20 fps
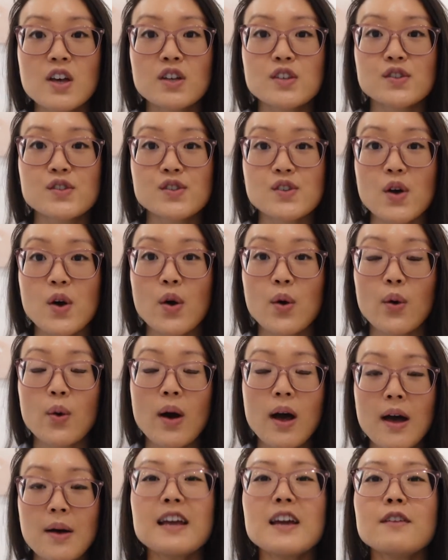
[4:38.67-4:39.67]
So
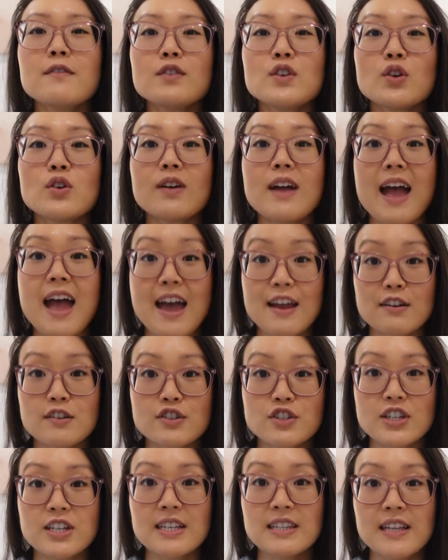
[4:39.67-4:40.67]
think of your
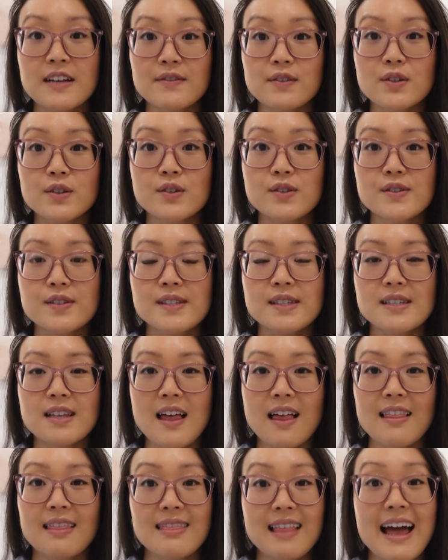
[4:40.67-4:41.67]
energy levels
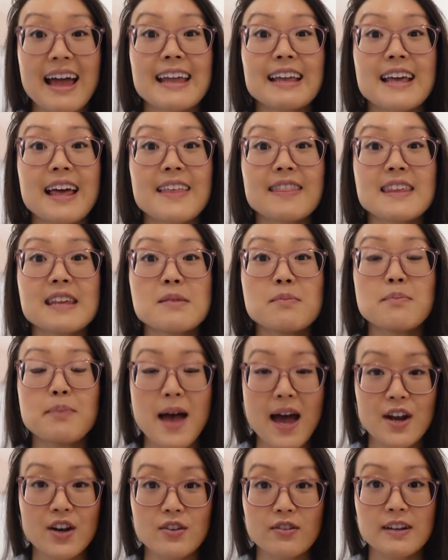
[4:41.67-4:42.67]
like the
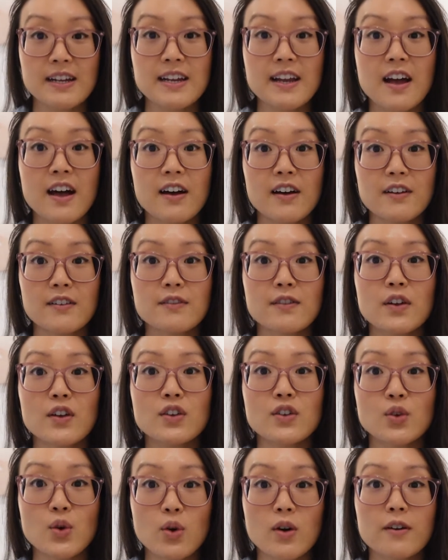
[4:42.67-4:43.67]
battery of
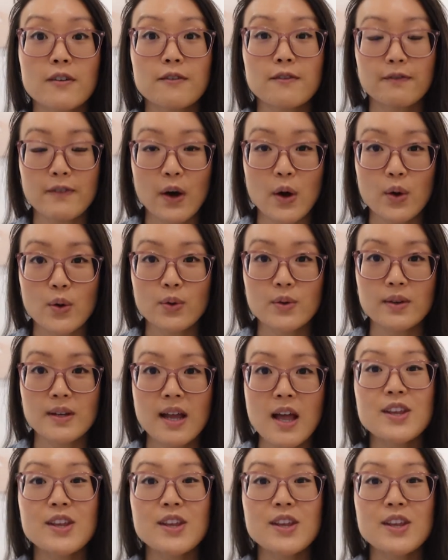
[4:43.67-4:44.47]
your phone.